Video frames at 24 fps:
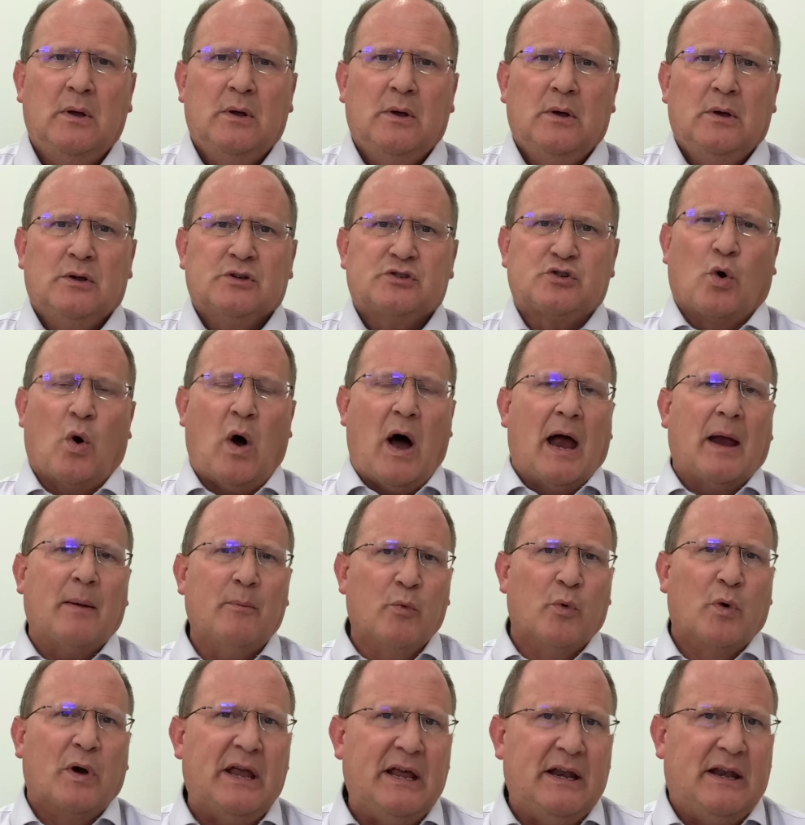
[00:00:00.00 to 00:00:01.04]
So I'm
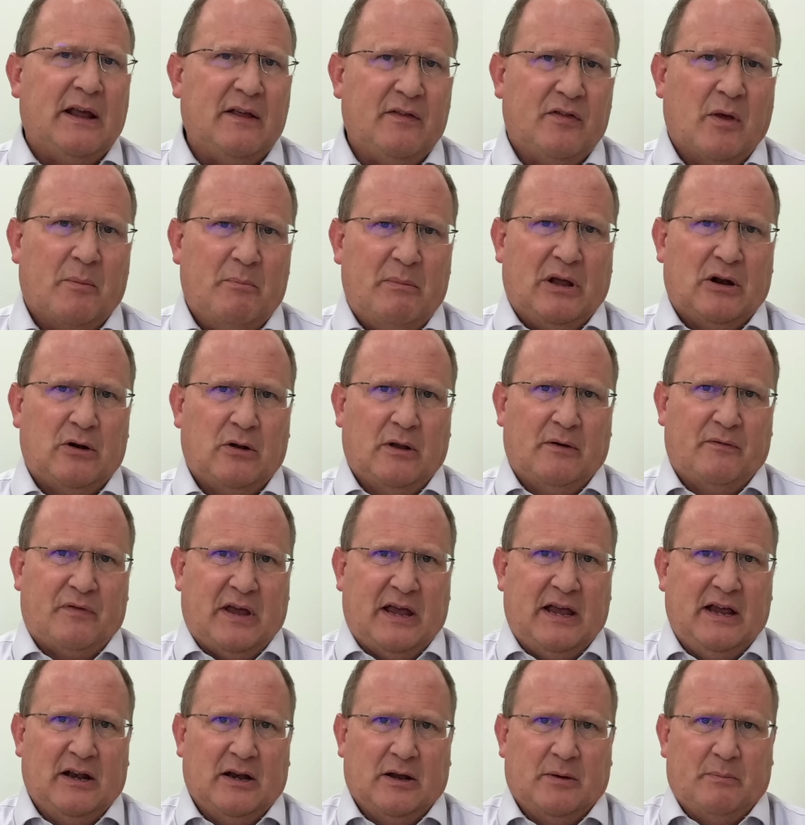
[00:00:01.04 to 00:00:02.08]
reading the middle of
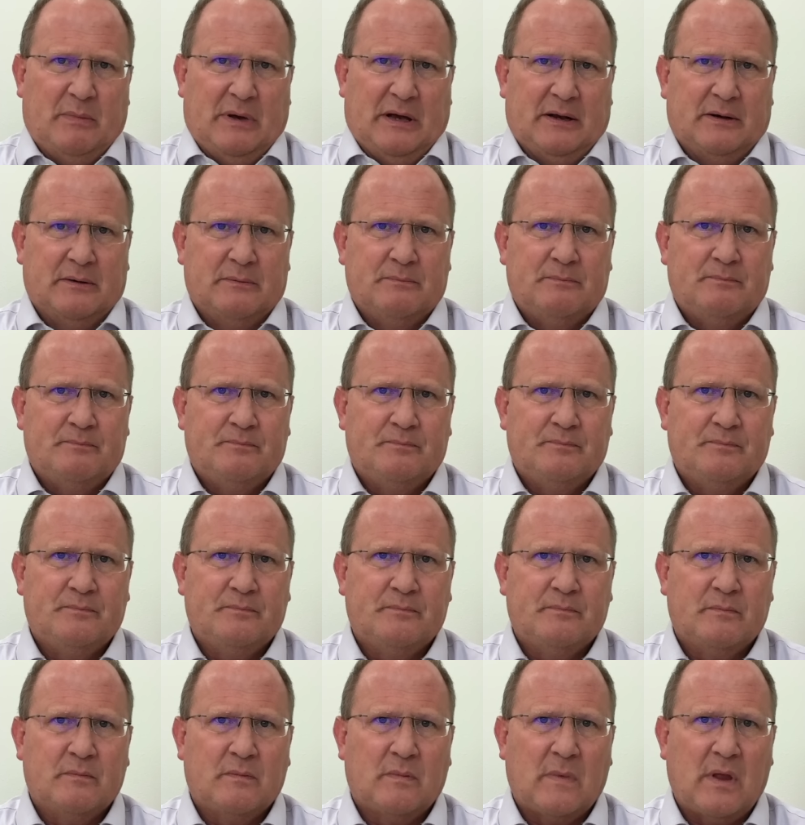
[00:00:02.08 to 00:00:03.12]
Helaman,
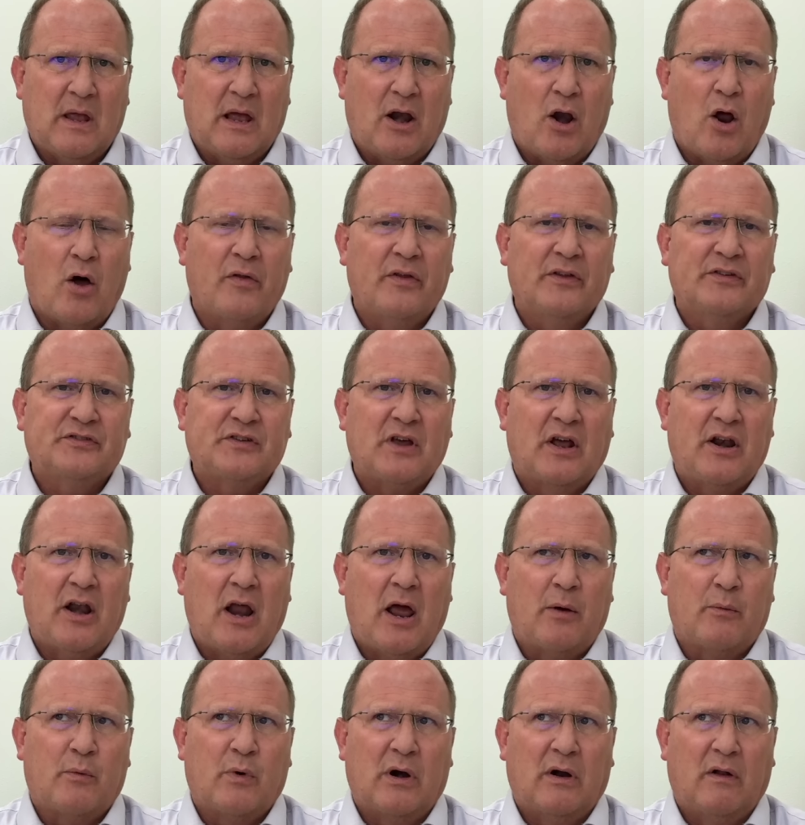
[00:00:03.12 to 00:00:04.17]
and all of a sudden I
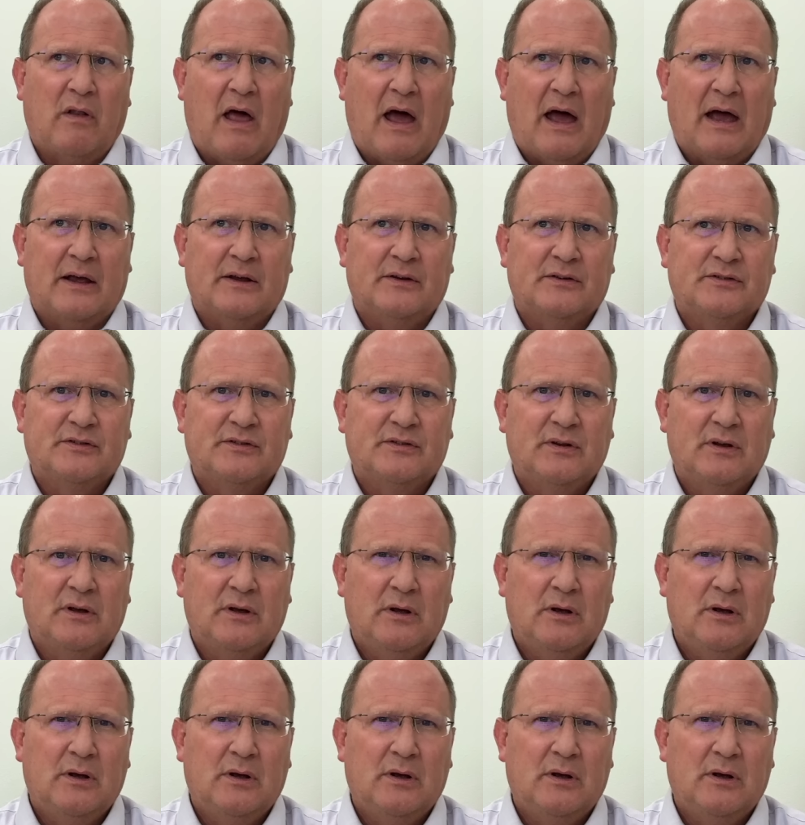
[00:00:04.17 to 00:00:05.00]
realize